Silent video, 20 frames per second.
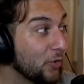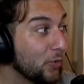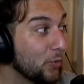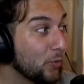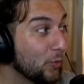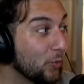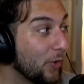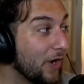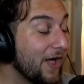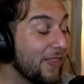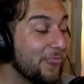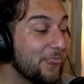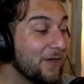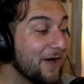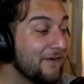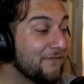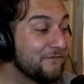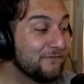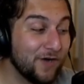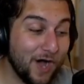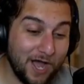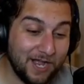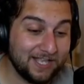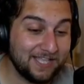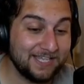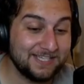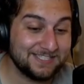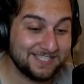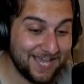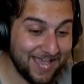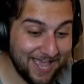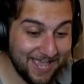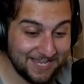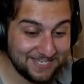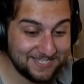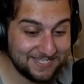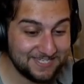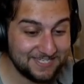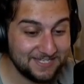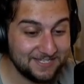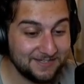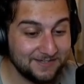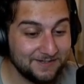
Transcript: What the fuck is this?